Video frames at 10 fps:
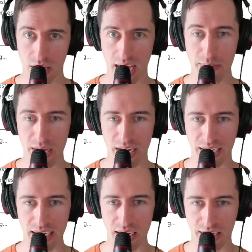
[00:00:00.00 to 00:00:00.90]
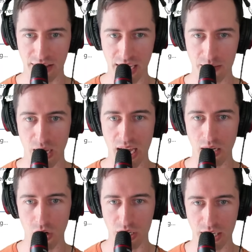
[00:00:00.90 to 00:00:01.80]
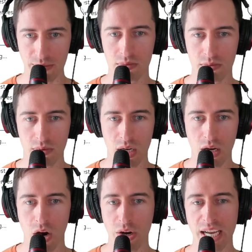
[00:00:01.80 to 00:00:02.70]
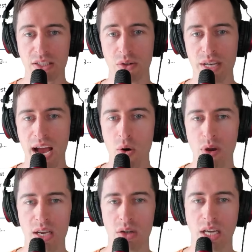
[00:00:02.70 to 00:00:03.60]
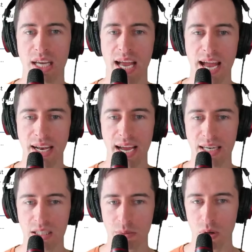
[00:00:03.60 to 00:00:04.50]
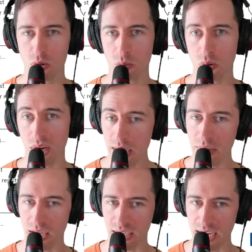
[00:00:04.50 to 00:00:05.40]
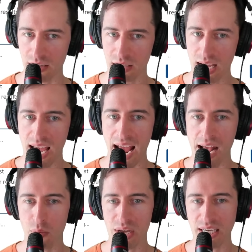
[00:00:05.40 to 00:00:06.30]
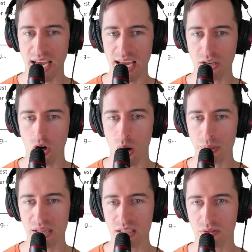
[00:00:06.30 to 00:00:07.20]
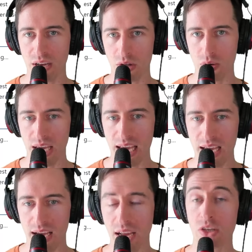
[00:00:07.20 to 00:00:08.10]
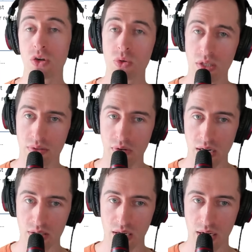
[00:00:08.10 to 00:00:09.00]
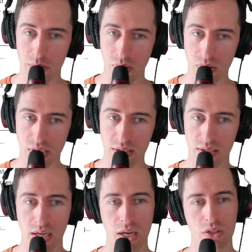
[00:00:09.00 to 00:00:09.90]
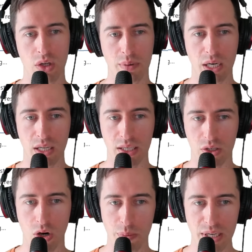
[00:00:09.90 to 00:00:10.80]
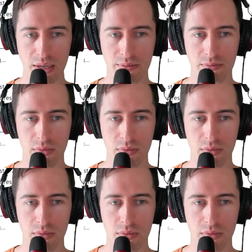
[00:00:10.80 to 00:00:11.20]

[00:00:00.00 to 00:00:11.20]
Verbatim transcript: API key like that and log in. Okay, so now we are looking at a disposable email account and we can copy this value here and use it for our sign up process. So I'm going to click copy.